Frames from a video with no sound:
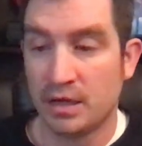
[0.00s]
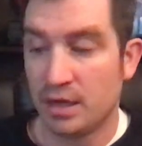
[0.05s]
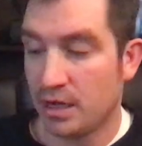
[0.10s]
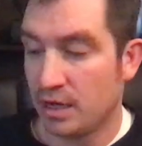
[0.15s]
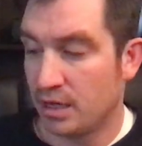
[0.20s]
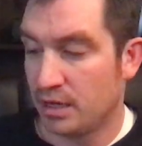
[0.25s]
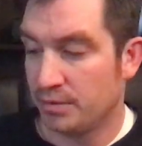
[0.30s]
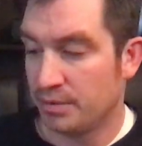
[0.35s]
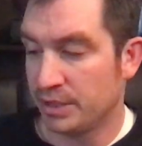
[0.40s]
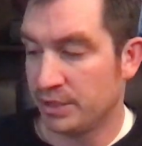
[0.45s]

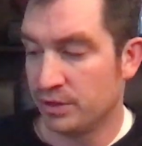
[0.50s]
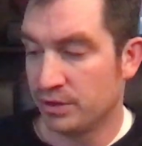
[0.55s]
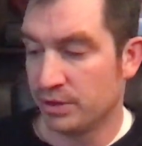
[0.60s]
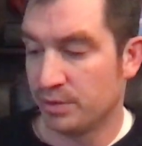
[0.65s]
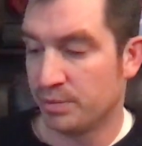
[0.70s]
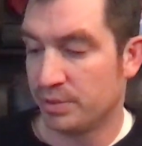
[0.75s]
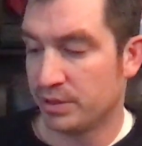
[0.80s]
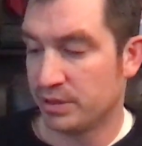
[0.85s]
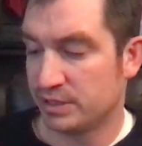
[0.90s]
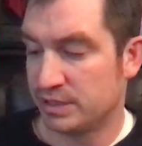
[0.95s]
I know the
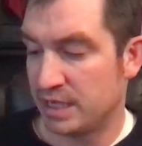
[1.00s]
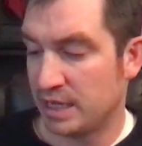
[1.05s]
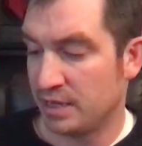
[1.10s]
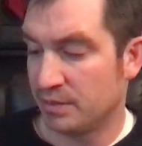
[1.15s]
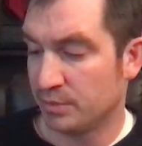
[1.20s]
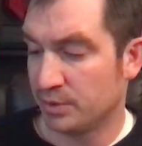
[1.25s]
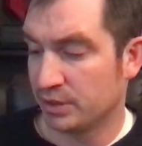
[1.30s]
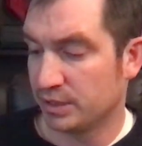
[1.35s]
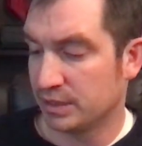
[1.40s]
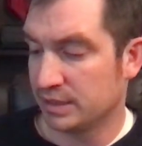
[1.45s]
player's
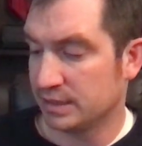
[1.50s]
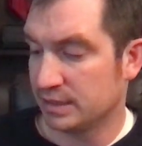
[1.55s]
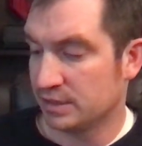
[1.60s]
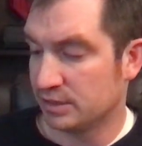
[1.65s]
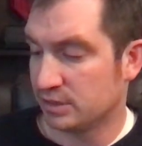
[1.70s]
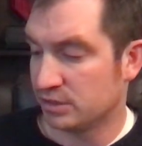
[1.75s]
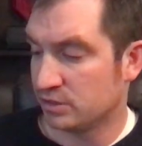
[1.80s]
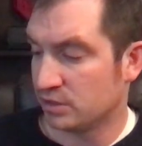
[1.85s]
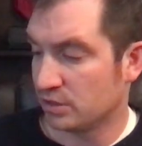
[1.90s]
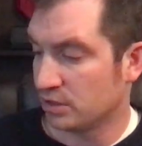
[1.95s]
handbook, it does
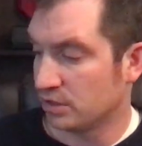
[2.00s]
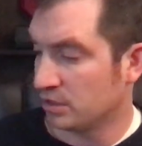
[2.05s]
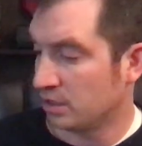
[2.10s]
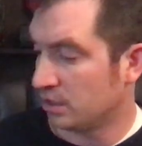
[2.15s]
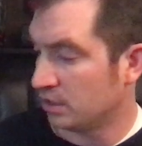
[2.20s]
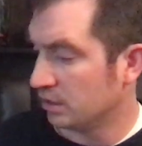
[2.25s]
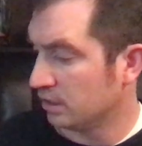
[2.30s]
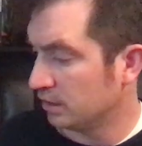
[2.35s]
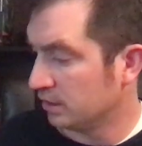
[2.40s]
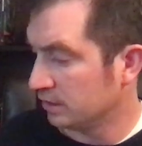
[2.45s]
start
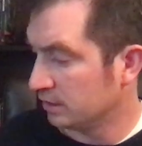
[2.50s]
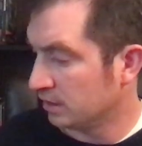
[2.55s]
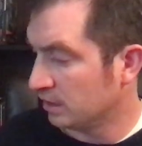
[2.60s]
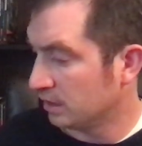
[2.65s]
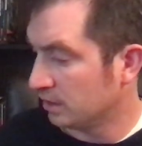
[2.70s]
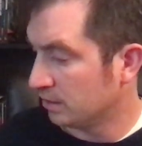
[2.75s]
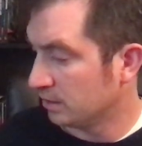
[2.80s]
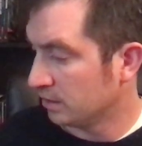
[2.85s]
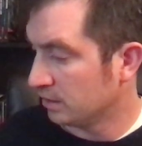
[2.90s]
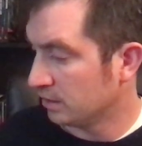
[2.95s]
on
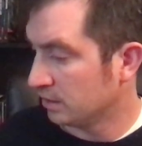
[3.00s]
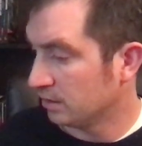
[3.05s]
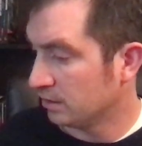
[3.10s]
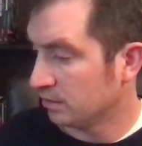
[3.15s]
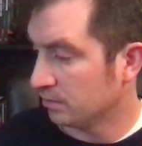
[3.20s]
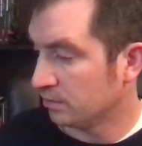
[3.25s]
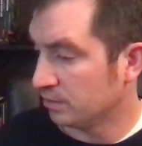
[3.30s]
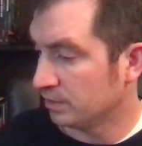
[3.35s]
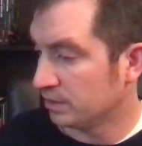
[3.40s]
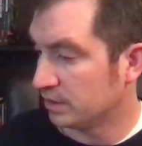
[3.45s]

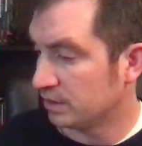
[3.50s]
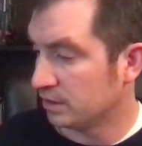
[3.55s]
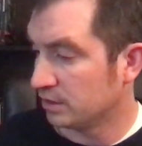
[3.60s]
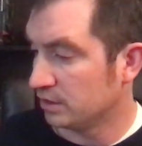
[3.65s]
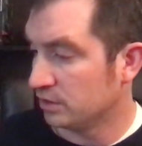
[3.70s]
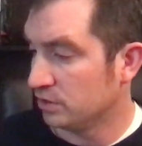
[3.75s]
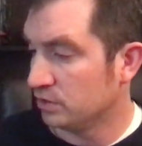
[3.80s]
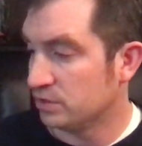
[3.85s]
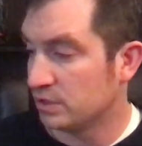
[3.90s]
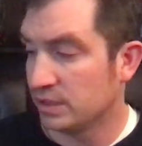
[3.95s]
with
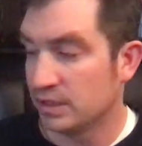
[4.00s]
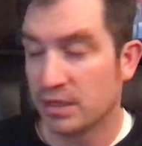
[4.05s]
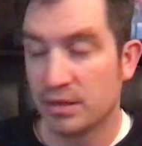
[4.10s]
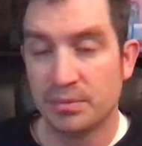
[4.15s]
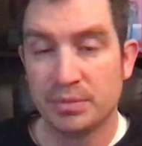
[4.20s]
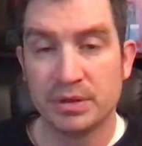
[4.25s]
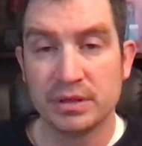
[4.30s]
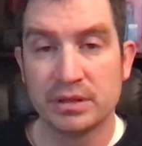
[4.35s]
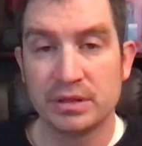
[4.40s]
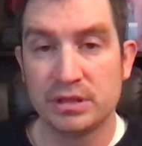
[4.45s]
using the
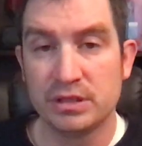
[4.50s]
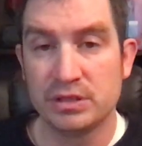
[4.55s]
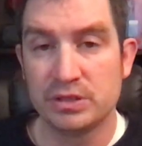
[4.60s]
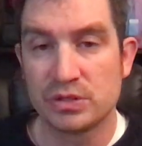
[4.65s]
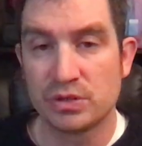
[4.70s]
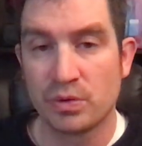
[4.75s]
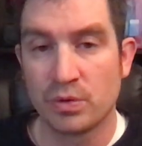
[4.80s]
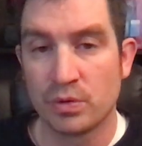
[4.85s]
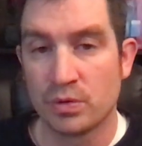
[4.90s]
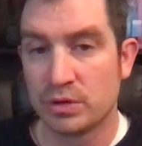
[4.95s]
ability
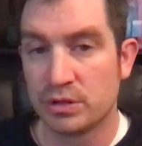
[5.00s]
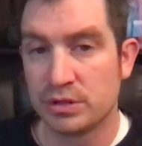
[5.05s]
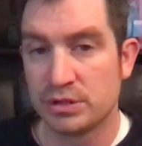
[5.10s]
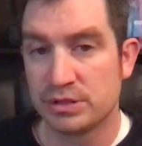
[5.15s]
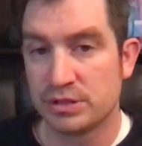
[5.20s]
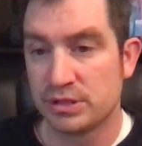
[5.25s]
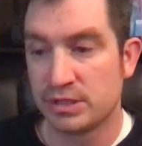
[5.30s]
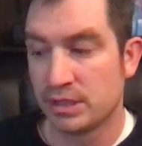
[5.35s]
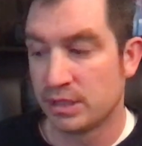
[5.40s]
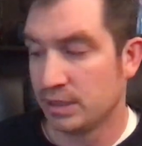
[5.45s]

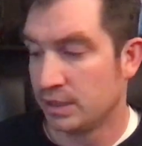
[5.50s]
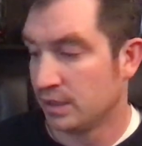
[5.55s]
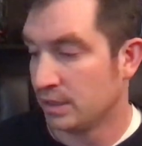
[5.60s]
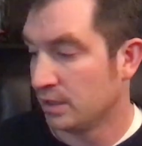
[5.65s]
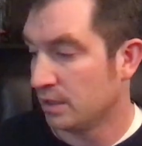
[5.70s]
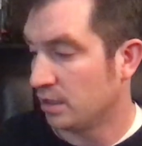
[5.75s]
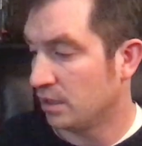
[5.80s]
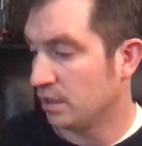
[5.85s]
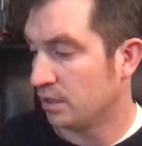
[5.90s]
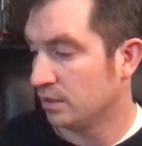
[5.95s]
scores
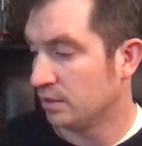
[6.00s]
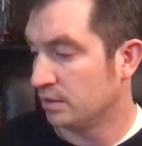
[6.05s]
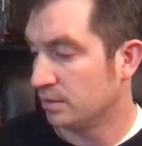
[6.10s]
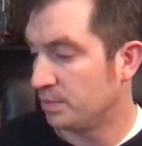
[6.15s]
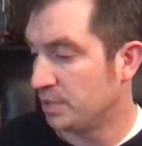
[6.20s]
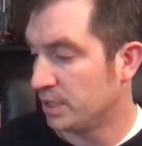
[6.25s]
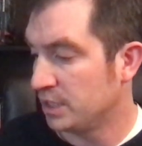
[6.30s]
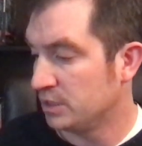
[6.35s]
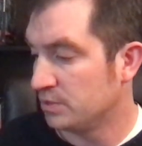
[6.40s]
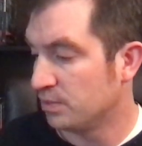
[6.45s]
on the
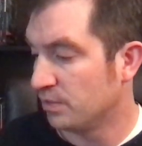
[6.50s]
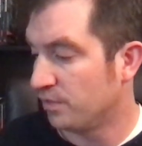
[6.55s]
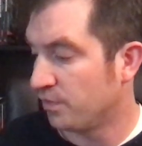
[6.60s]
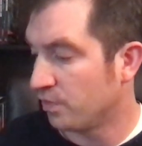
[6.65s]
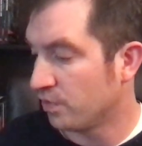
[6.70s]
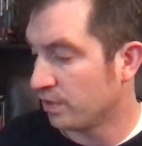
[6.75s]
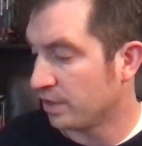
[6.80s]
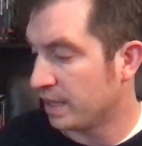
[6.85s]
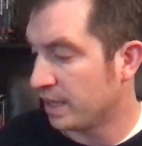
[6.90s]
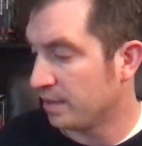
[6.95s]
page
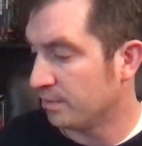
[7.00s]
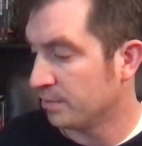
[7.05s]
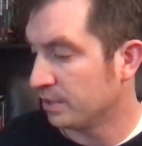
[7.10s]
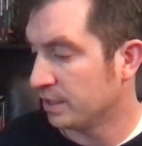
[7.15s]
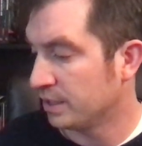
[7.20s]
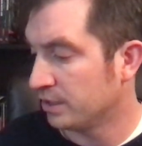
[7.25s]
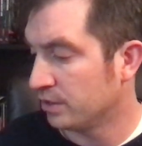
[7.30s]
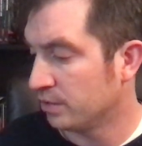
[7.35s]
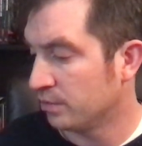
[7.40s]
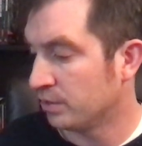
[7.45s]
before that, but I
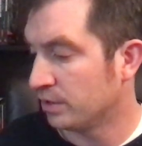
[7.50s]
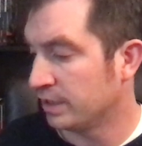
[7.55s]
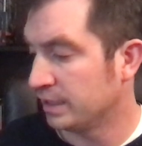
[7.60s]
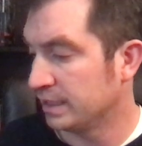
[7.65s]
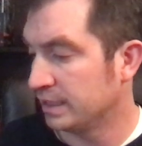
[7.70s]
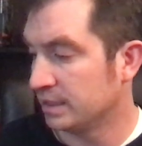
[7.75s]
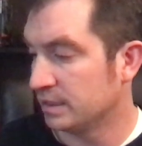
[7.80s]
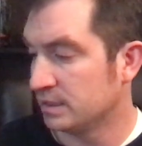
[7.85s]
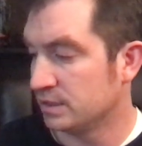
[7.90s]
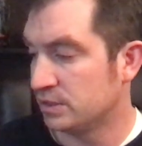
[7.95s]
don't want to
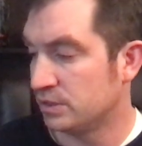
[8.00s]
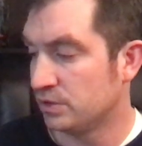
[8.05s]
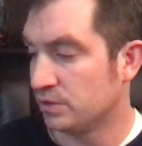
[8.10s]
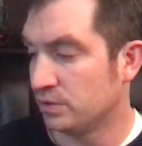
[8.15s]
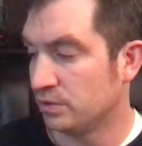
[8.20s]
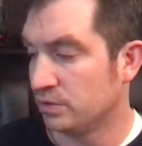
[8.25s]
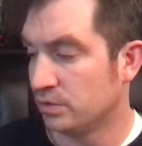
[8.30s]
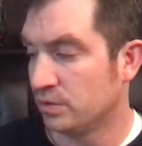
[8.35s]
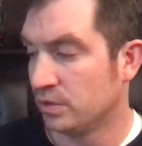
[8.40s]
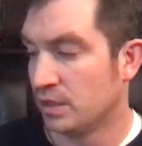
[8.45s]
get
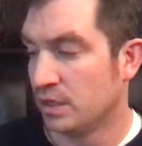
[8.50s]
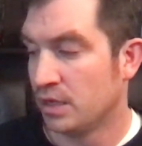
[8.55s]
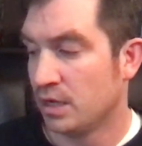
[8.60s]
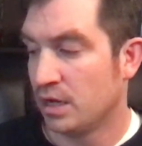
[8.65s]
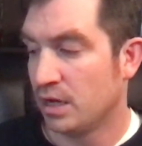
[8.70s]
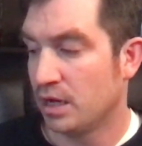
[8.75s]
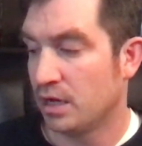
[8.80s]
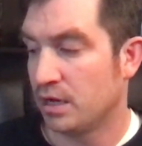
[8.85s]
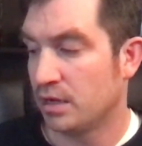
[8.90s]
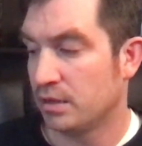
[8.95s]
into
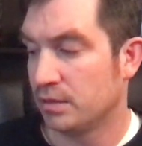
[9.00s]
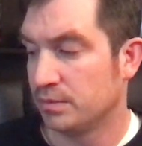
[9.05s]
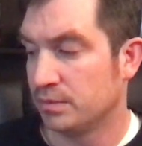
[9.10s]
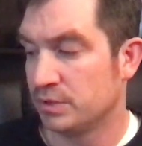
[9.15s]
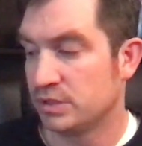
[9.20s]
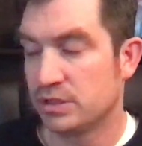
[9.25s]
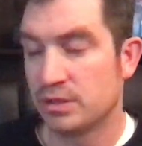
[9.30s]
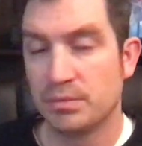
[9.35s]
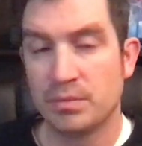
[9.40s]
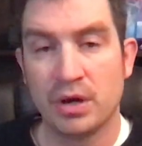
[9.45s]

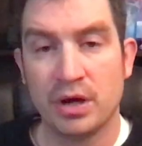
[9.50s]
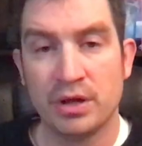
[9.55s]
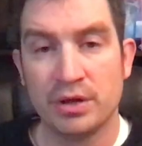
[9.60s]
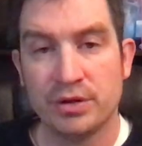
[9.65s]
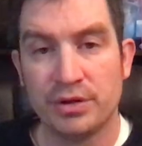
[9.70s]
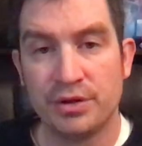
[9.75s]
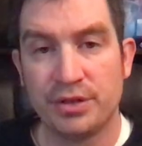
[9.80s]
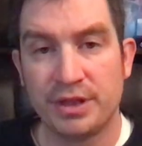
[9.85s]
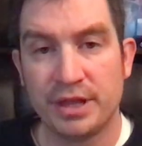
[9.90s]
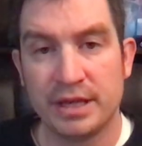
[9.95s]
some
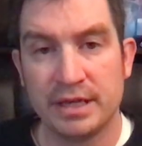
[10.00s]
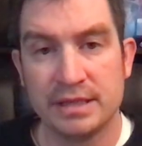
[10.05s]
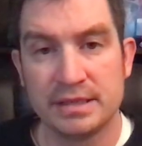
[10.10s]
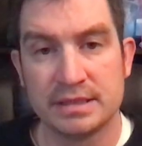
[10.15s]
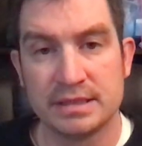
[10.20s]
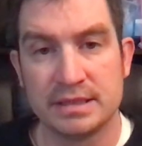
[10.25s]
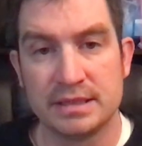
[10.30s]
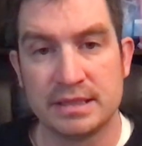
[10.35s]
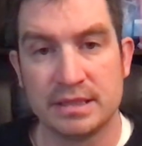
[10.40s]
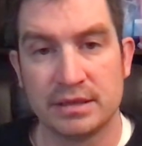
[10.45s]
other things
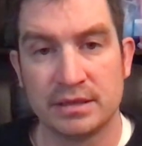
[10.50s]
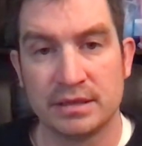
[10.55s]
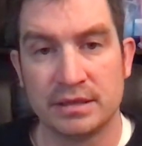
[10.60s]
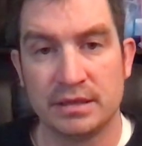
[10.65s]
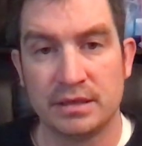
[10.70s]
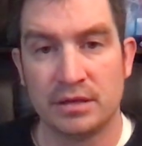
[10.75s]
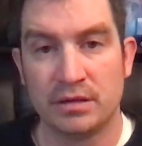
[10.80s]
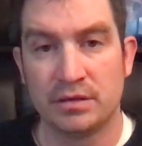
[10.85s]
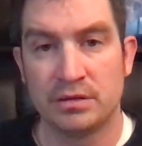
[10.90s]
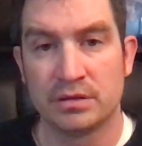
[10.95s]
until it
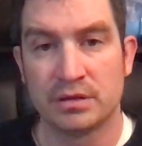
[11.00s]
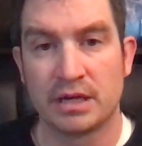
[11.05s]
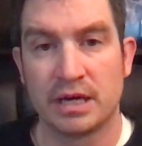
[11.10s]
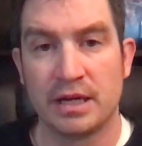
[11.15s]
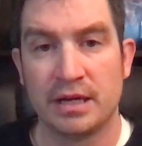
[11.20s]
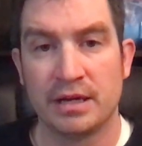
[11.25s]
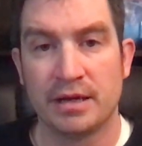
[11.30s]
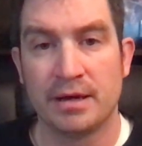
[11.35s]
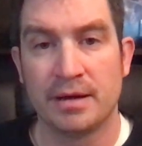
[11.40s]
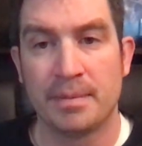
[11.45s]
all kind
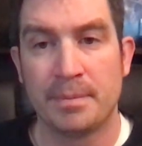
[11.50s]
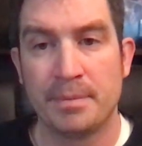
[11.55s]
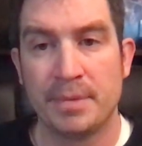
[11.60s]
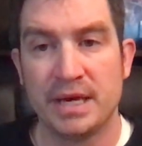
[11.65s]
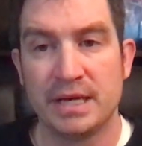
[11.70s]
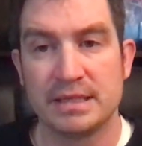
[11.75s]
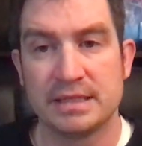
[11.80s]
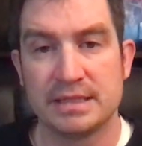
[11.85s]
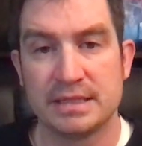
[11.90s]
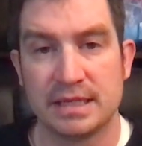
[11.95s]
of
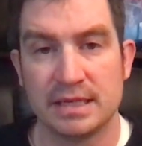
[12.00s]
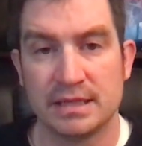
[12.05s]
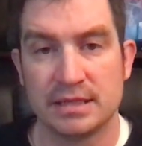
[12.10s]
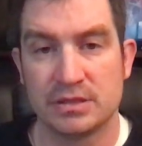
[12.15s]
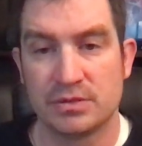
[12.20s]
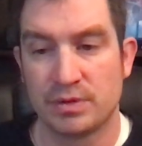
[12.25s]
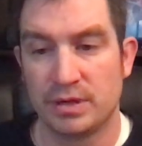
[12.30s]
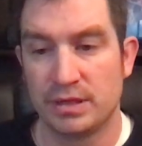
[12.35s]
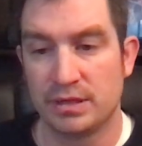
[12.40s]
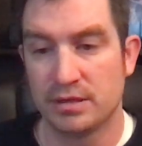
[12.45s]
makes
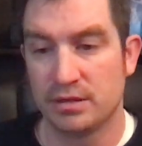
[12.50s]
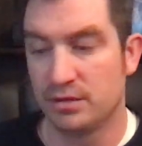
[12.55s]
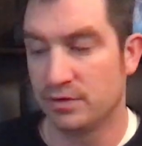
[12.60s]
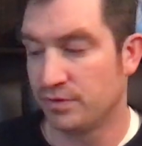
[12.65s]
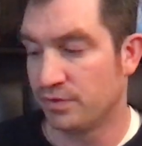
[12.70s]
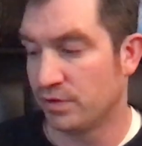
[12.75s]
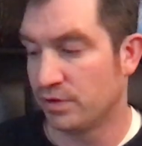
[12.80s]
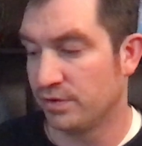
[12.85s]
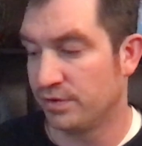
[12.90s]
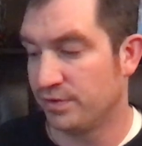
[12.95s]
sense right there in the
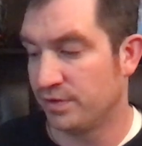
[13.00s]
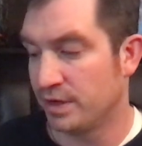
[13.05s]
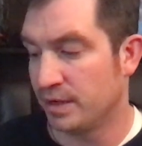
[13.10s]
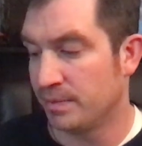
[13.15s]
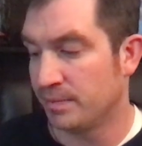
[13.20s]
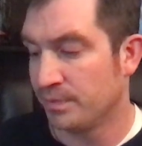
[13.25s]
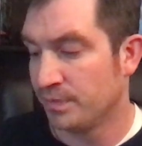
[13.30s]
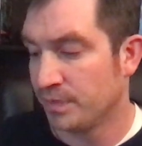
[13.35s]
forefront.